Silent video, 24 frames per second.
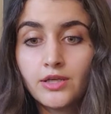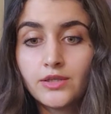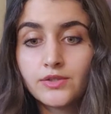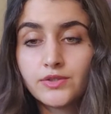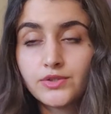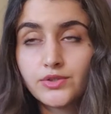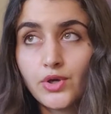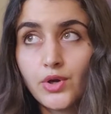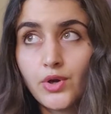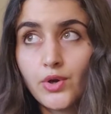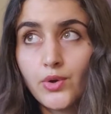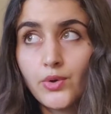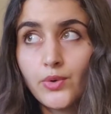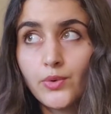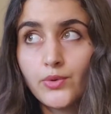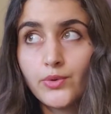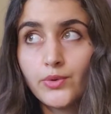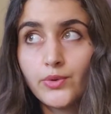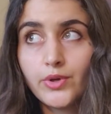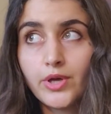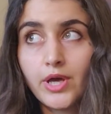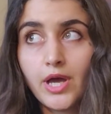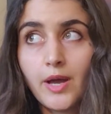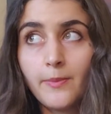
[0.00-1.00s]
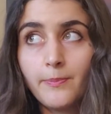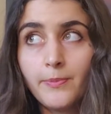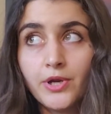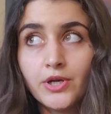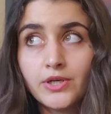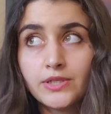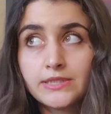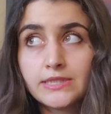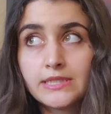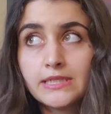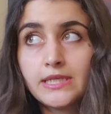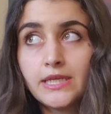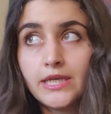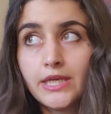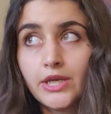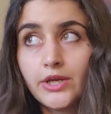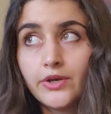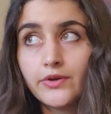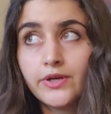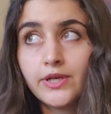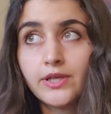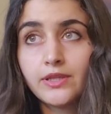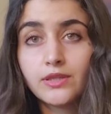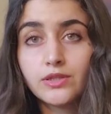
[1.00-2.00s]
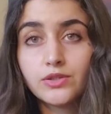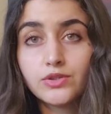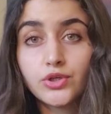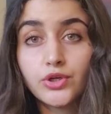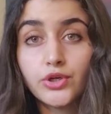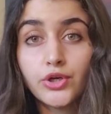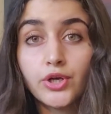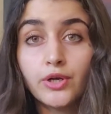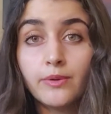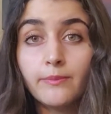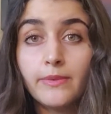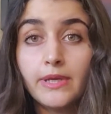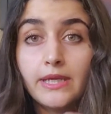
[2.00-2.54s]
So, a person hearing the term